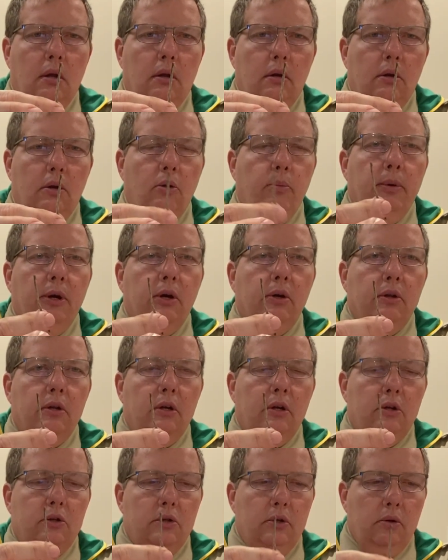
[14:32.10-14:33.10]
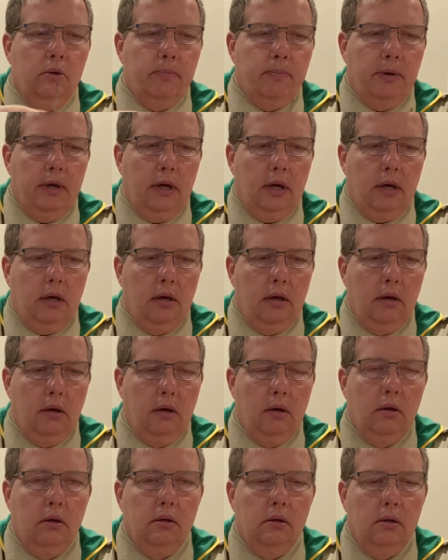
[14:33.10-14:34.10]
no bigger than a toothpick,
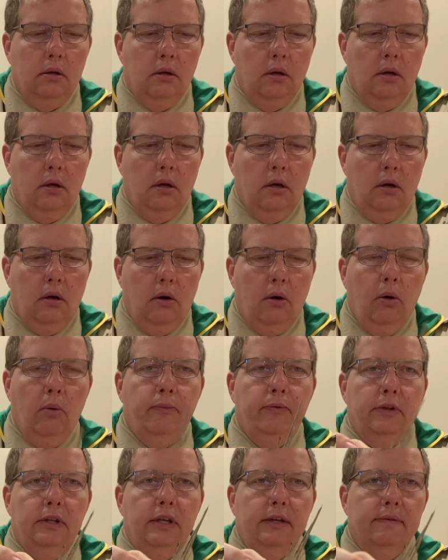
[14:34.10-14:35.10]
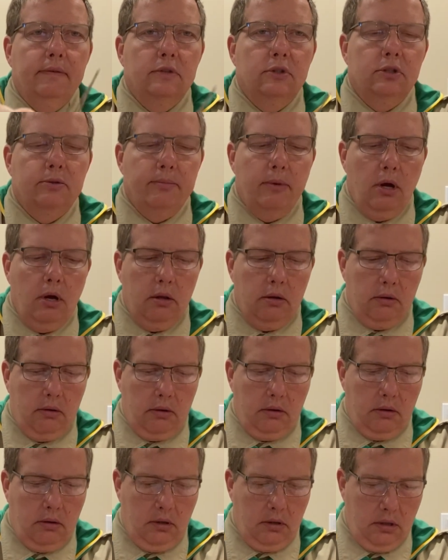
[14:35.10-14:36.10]
hopefully even smaller.